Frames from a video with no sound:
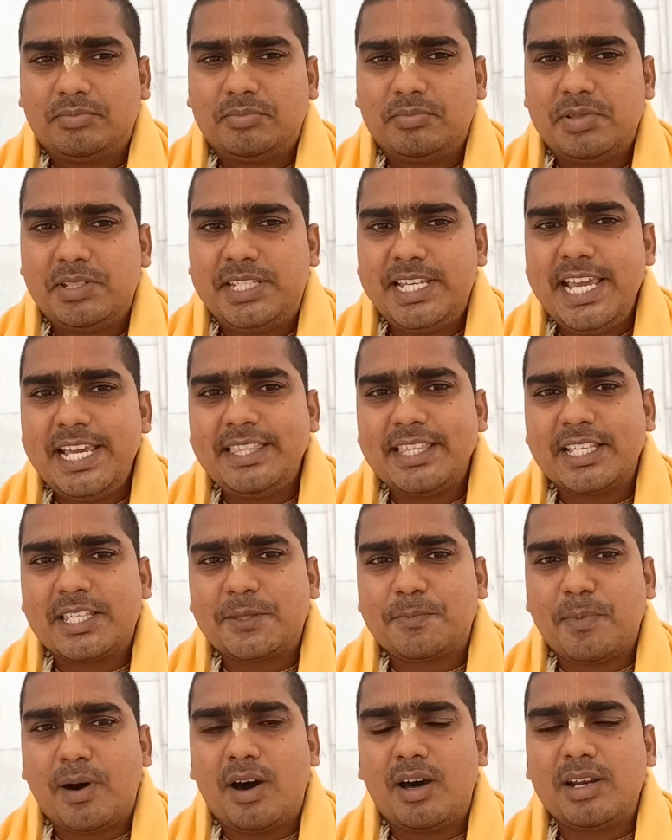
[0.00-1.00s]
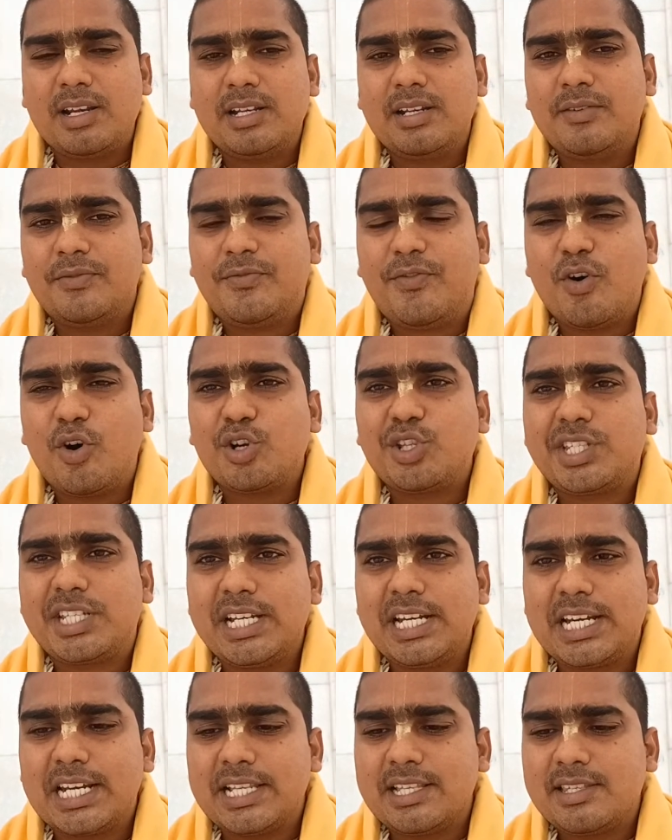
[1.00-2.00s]
seeing the small 4
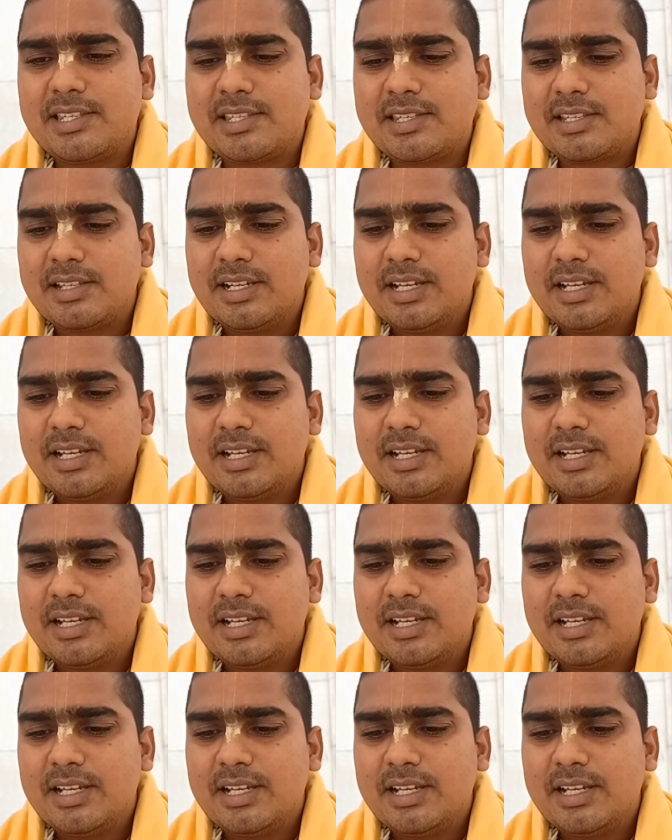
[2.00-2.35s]
childrens,